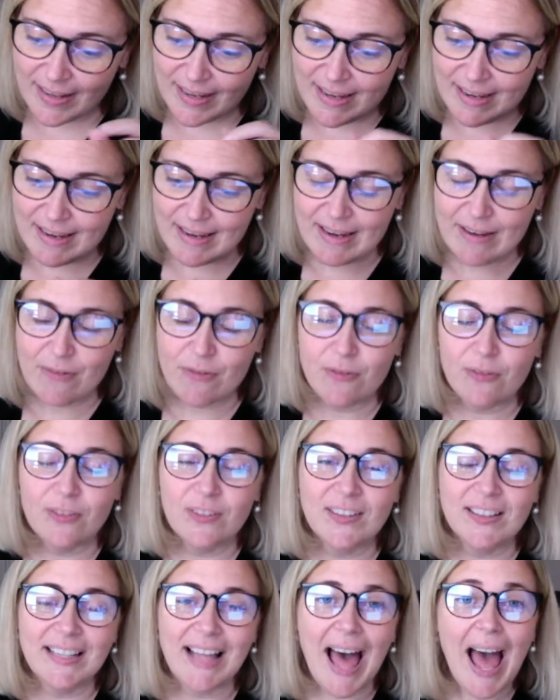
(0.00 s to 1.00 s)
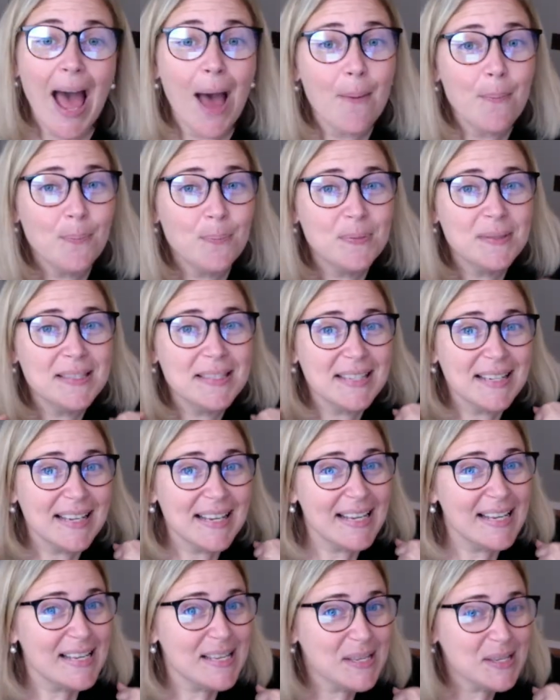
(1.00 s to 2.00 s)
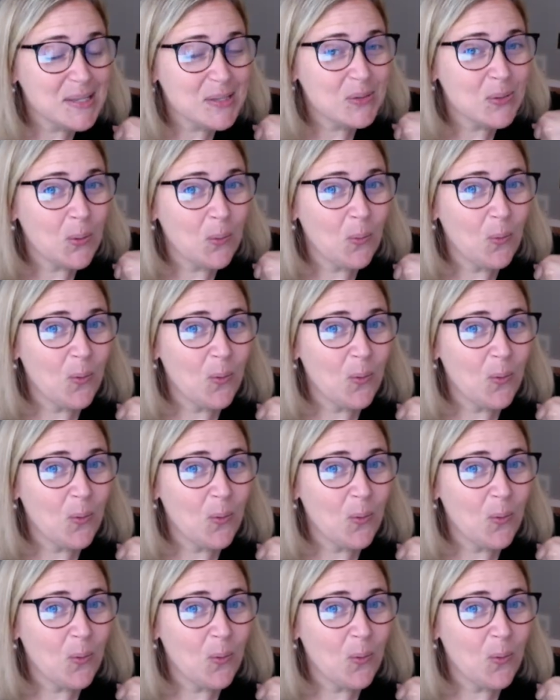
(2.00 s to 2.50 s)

he flaps his